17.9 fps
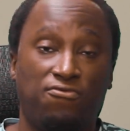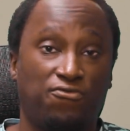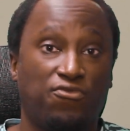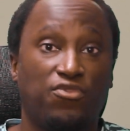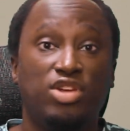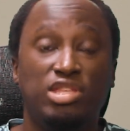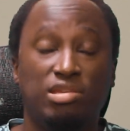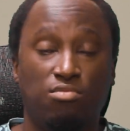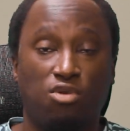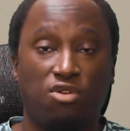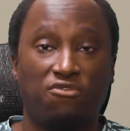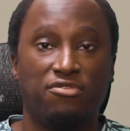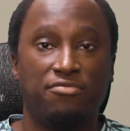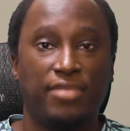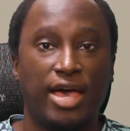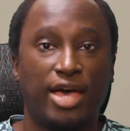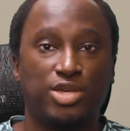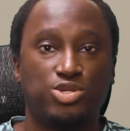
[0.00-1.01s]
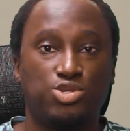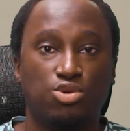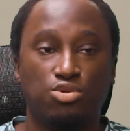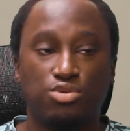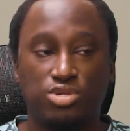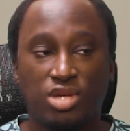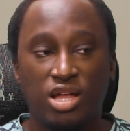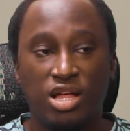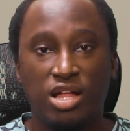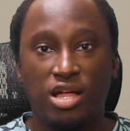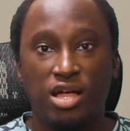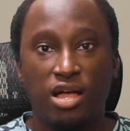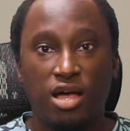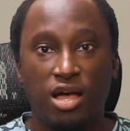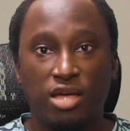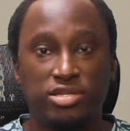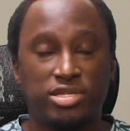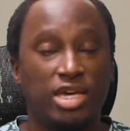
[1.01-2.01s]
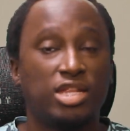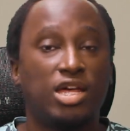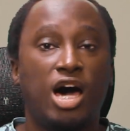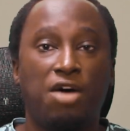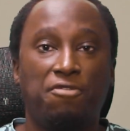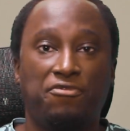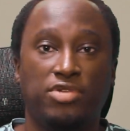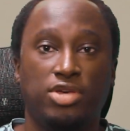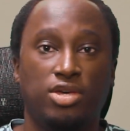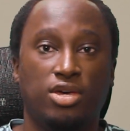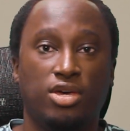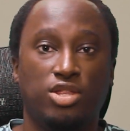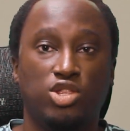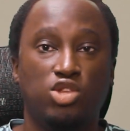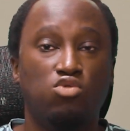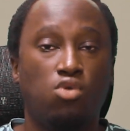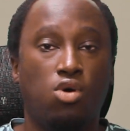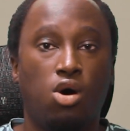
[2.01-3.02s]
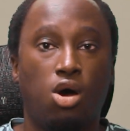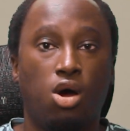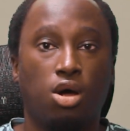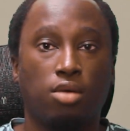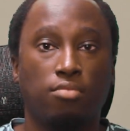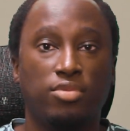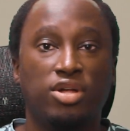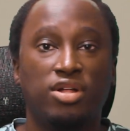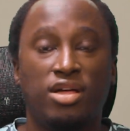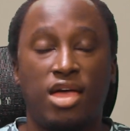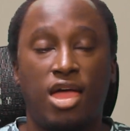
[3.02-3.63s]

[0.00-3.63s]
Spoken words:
free the Morphin Masters, get Javi a new arm,